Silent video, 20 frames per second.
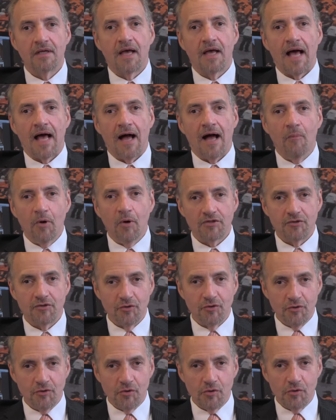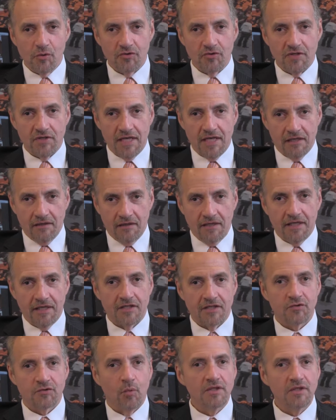How much do you use
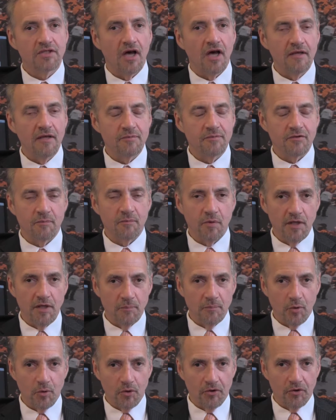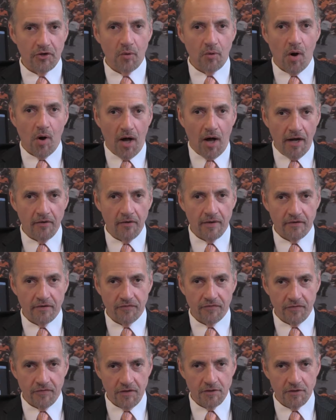analytics? What types of people are you hiring
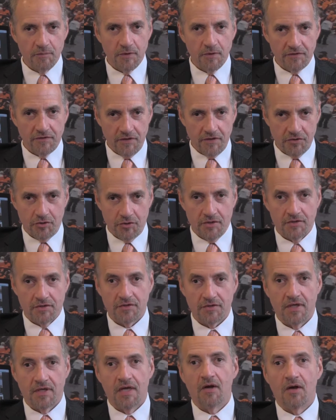for these positions?